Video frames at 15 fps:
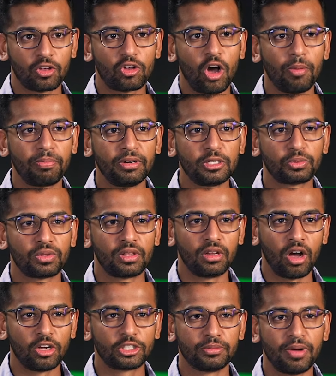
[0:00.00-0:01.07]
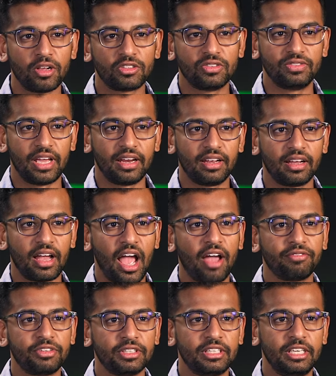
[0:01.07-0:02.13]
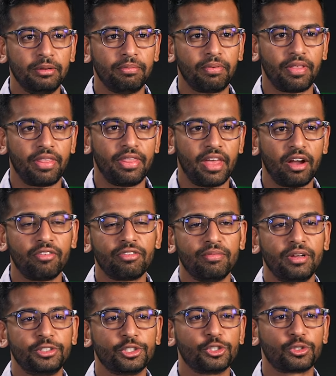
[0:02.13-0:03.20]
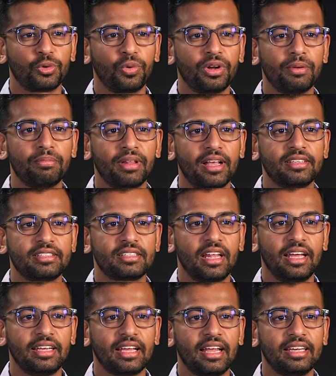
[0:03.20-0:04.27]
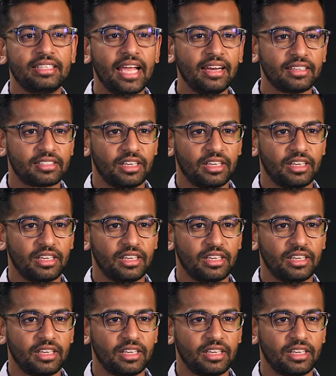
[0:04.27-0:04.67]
Companies with large amounts of data have to keep their information stored in places like data